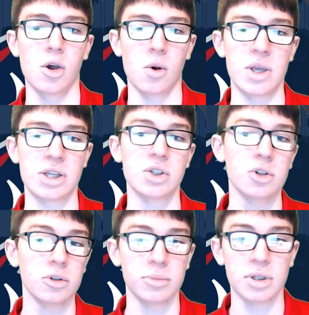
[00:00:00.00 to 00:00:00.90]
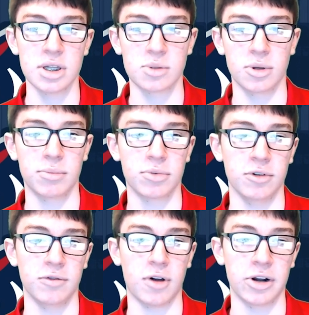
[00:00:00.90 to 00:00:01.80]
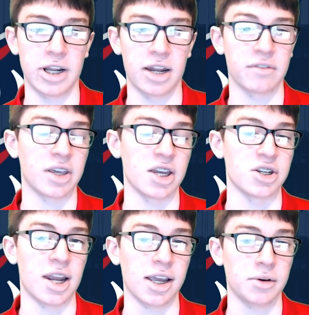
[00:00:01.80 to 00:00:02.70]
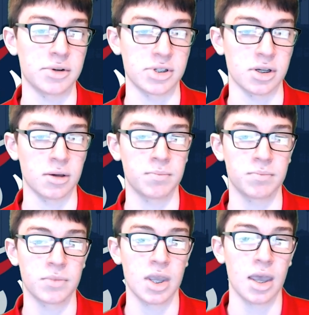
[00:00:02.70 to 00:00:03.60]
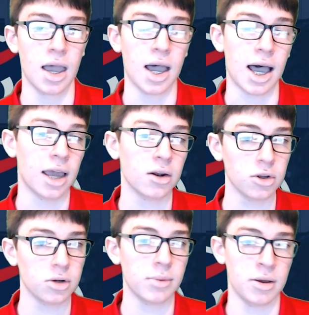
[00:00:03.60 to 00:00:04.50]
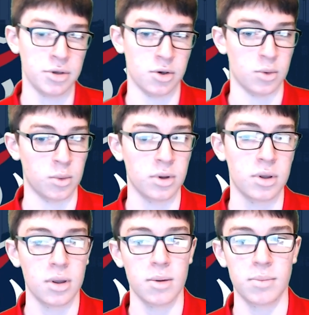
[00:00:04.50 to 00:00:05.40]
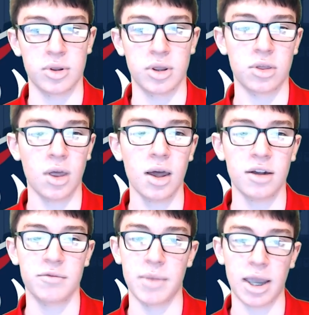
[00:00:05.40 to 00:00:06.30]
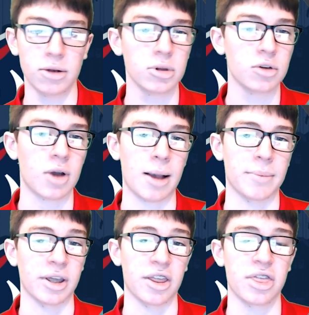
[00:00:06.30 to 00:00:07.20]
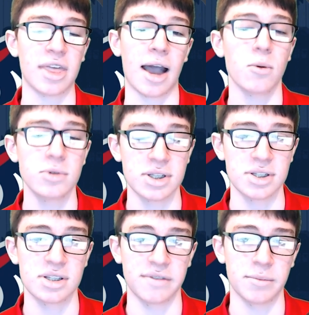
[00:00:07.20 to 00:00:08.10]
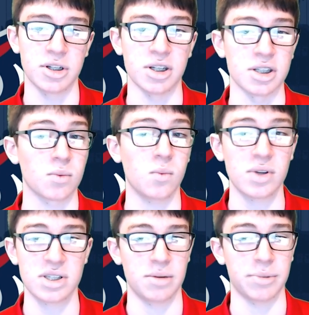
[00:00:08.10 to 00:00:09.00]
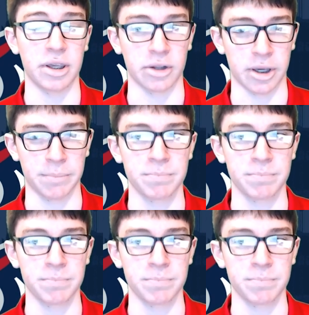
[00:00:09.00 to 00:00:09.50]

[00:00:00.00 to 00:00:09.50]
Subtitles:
We assumed this would improve our identification accuracy. I don't know about you, but the thought of manually cropping thousands of images wasn't appealing.